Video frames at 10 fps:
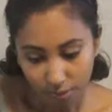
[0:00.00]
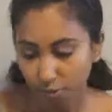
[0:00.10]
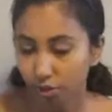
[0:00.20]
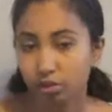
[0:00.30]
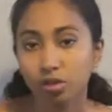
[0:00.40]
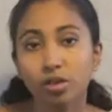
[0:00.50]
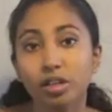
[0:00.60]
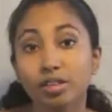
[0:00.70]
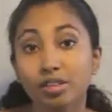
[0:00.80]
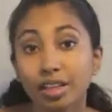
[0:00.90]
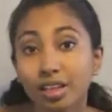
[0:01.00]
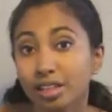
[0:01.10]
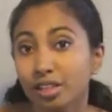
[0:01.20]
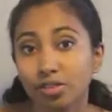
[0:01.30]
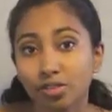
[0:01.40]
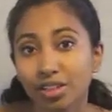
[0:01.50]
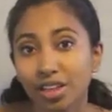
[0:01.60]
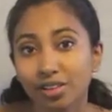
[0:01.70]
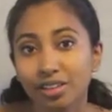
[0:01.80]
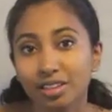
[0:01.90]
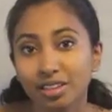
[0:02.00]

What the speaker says: for as long as they need us to carry.